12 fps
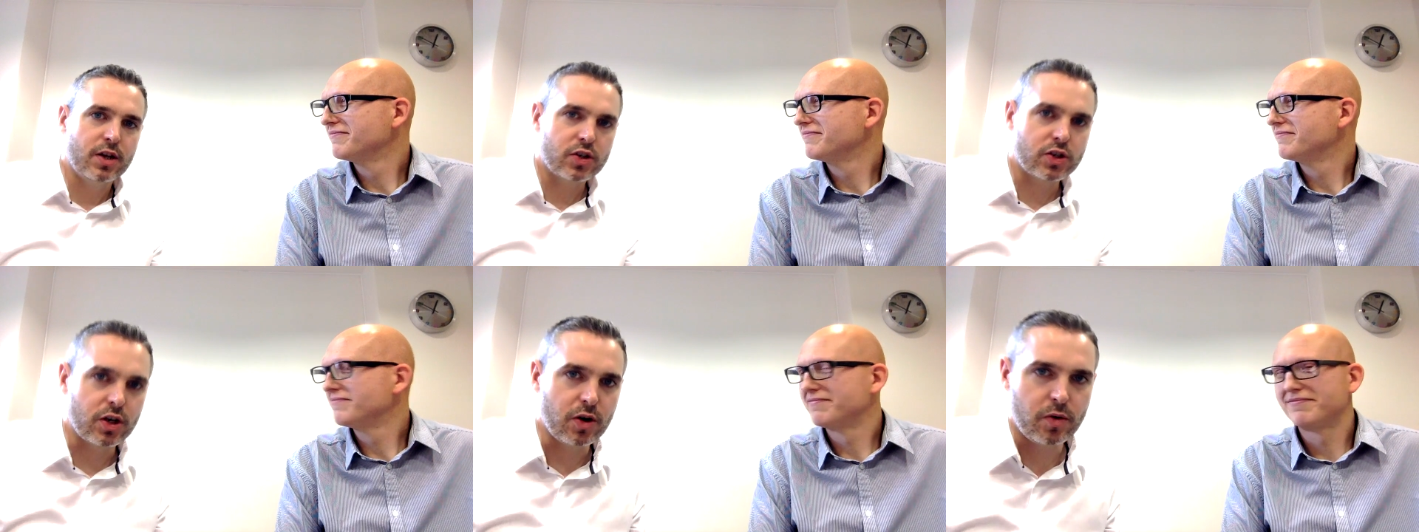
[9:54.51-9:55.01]

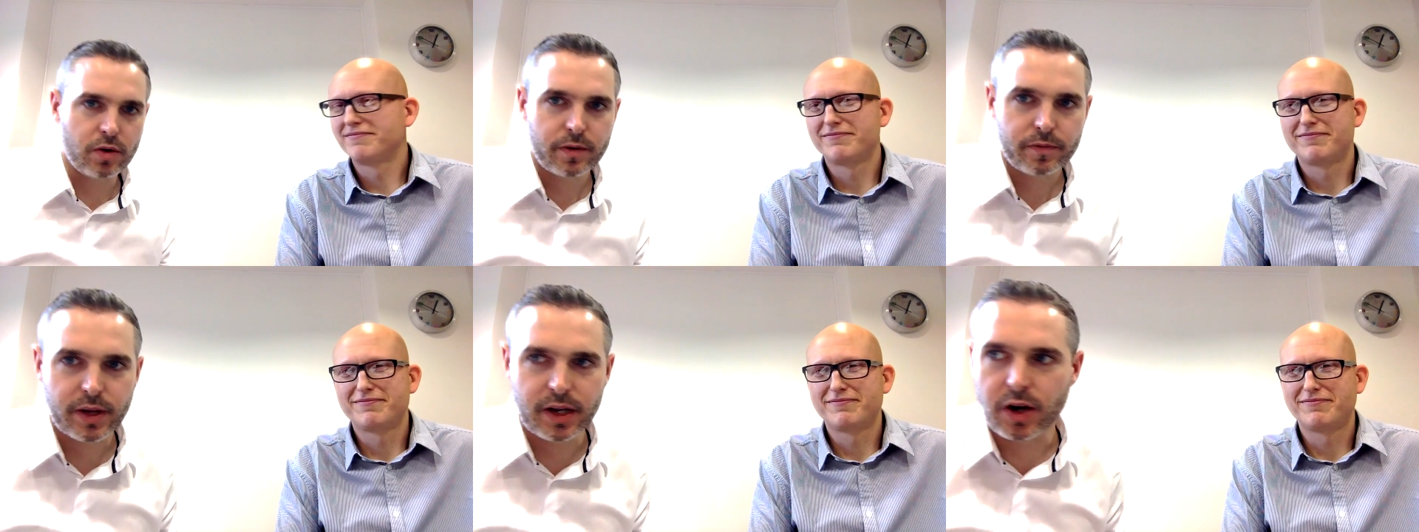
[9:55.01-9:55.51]
Speaker 1: So
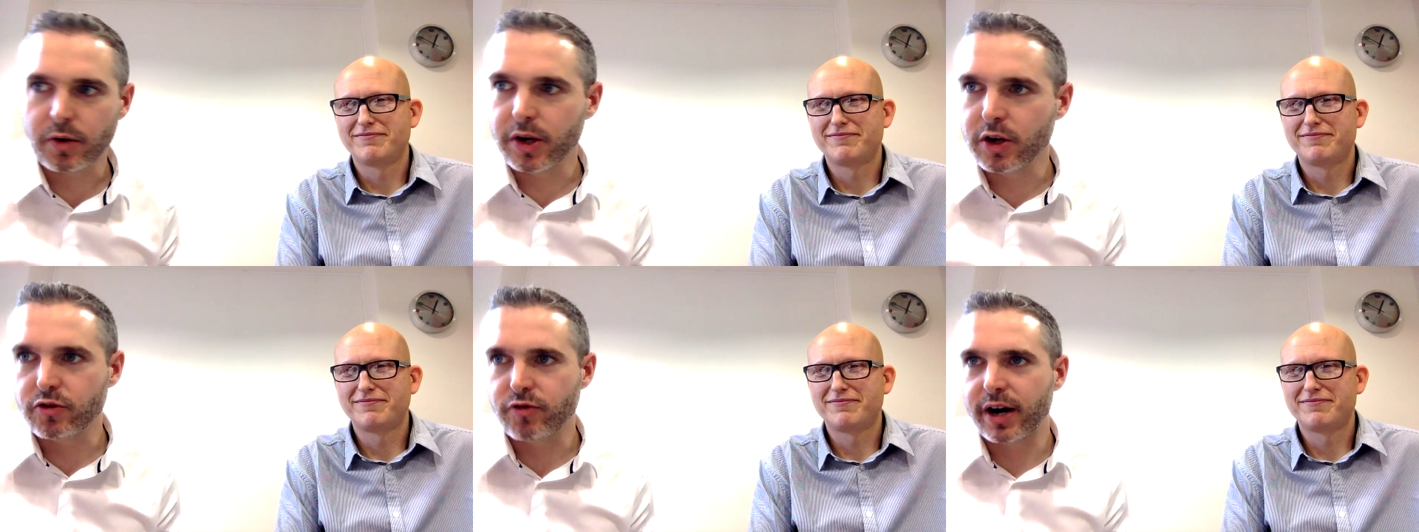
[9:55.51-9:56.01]
you know
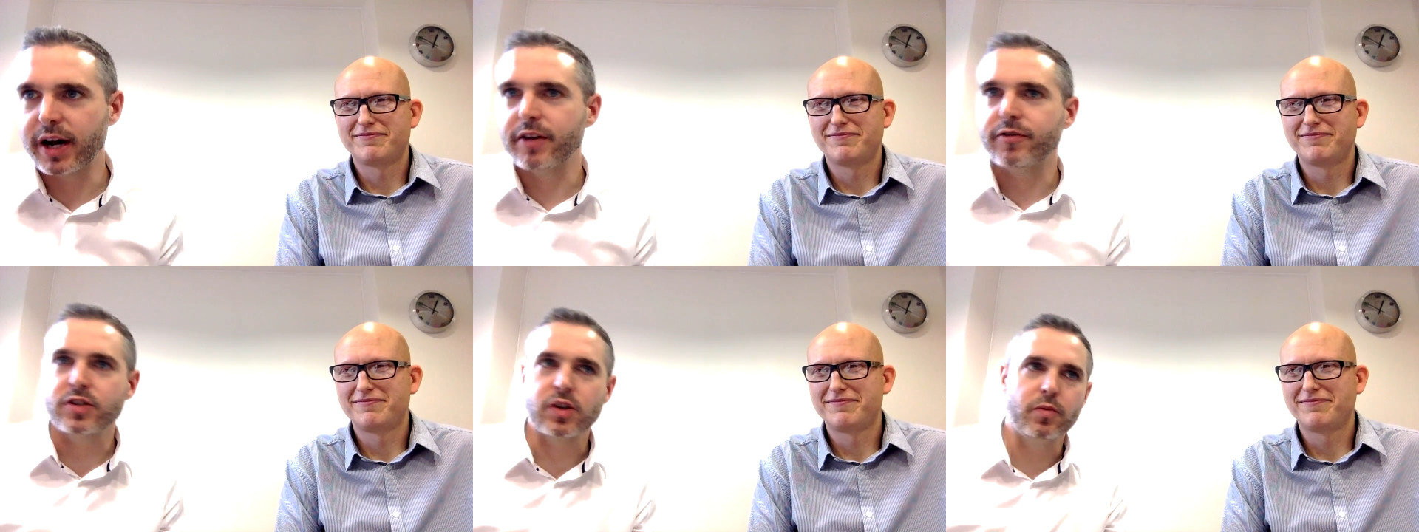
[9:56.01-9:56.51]
you
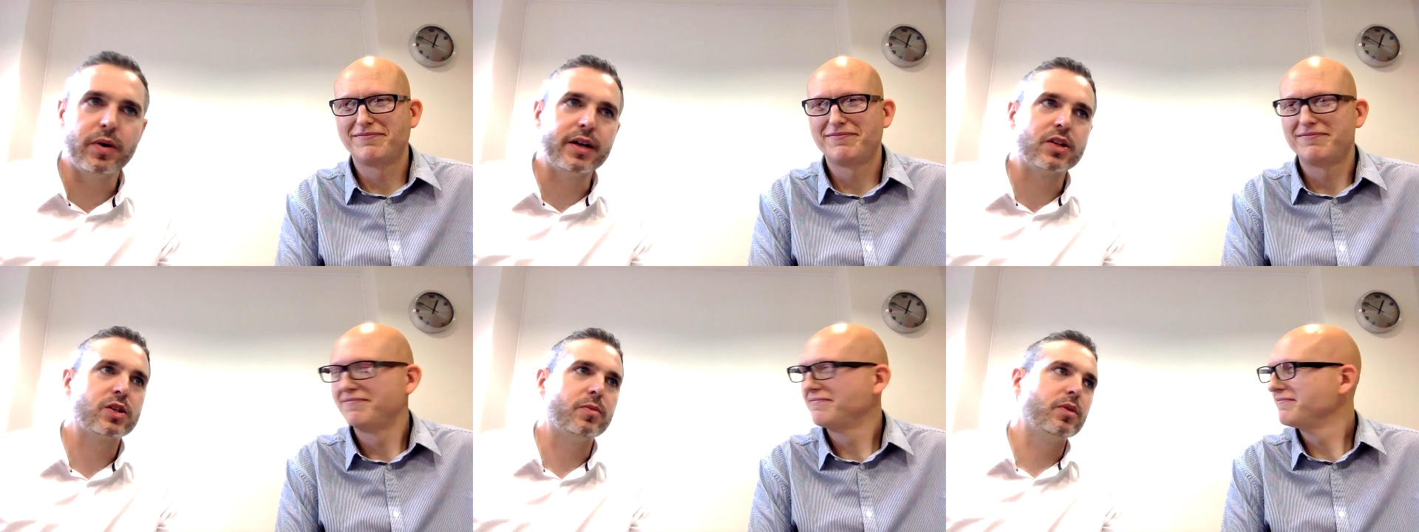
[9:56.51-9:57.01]
arrive somewhere
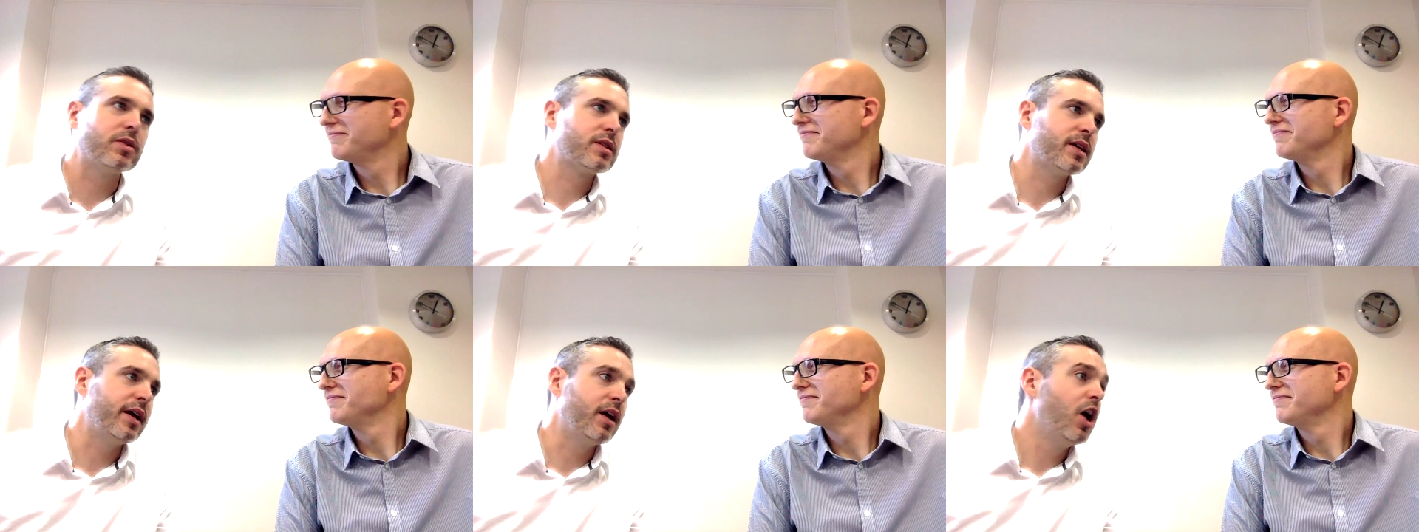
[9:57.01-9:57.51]
and someone
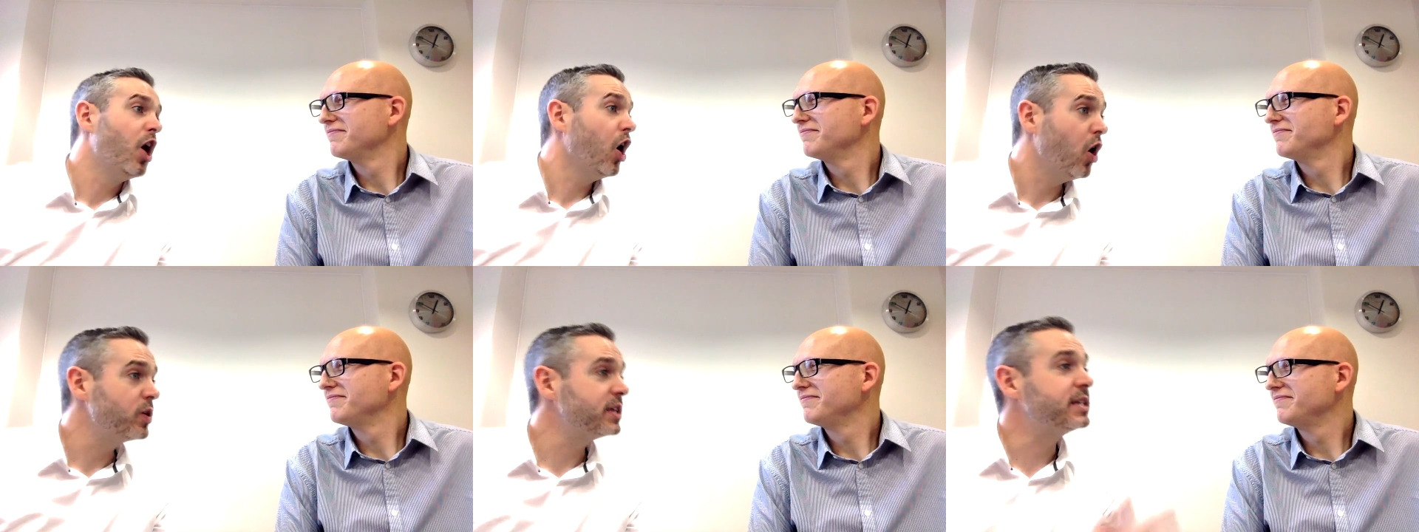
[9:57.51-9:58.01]
say,
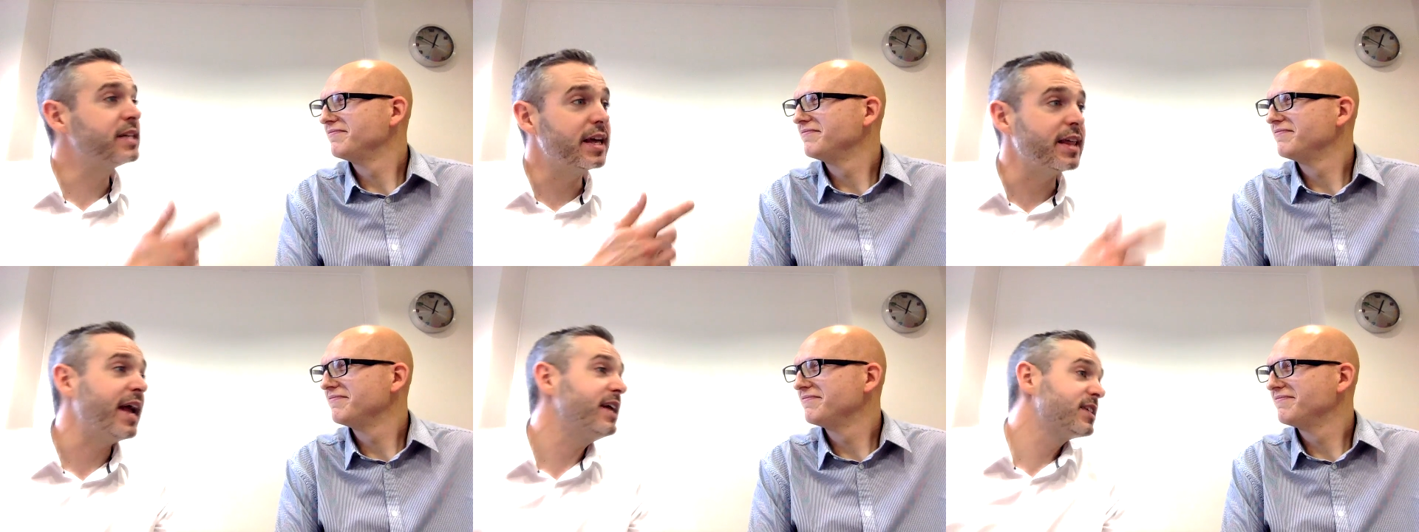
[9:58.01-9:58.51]
"Oh, did you
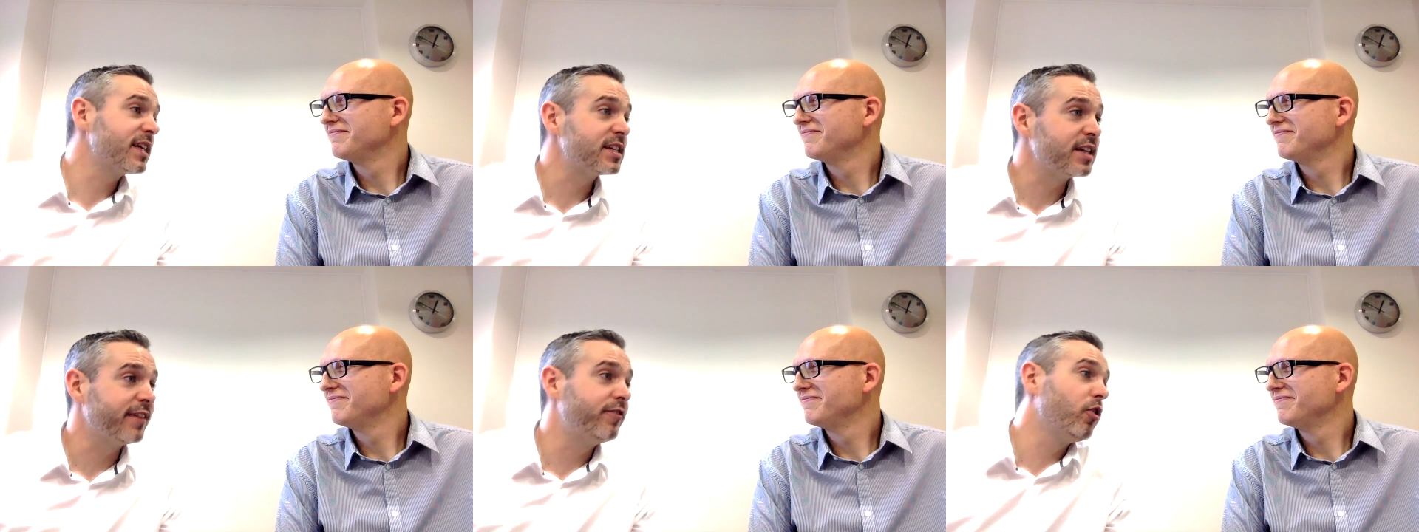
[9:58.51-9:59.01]
take the A
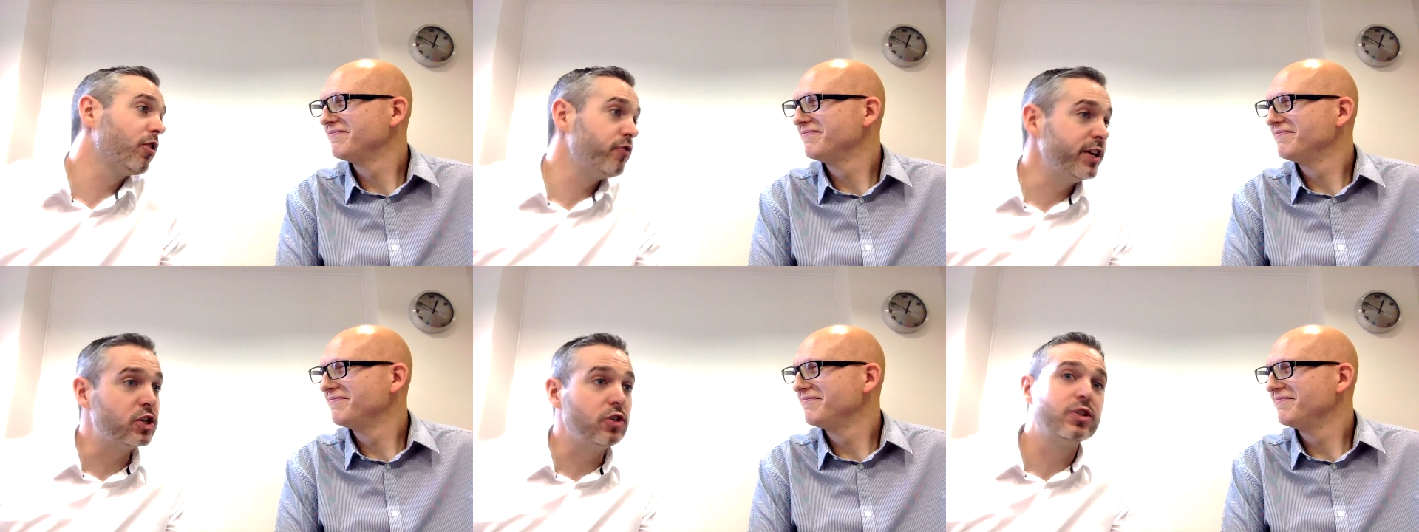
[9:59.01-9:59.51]
six nine four
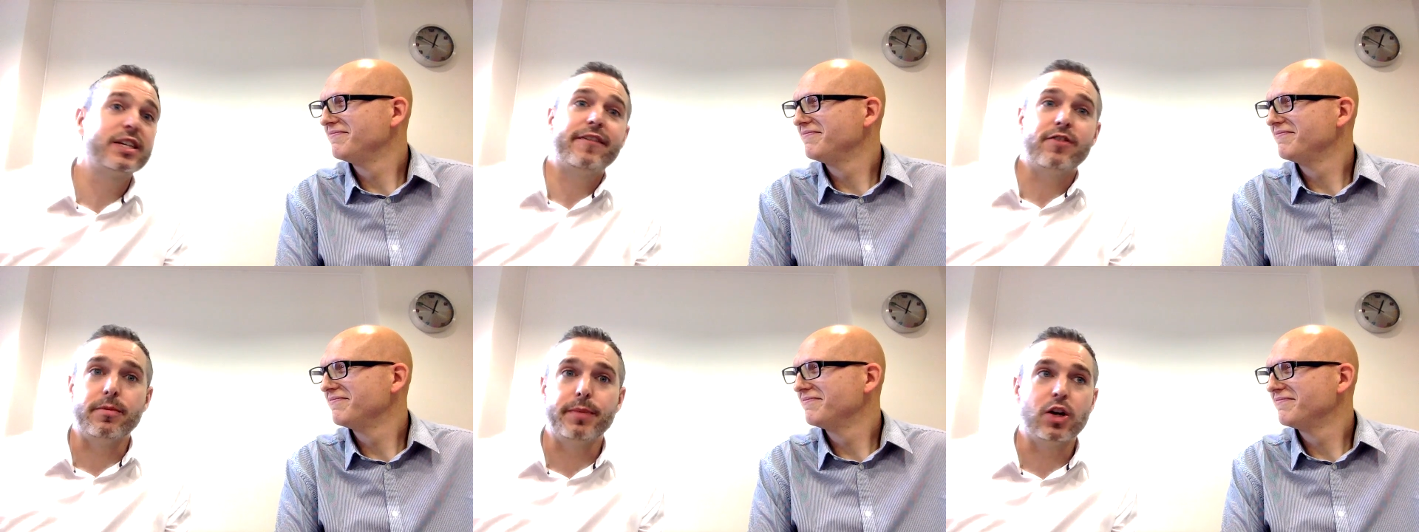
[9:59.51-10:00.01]
three two seven?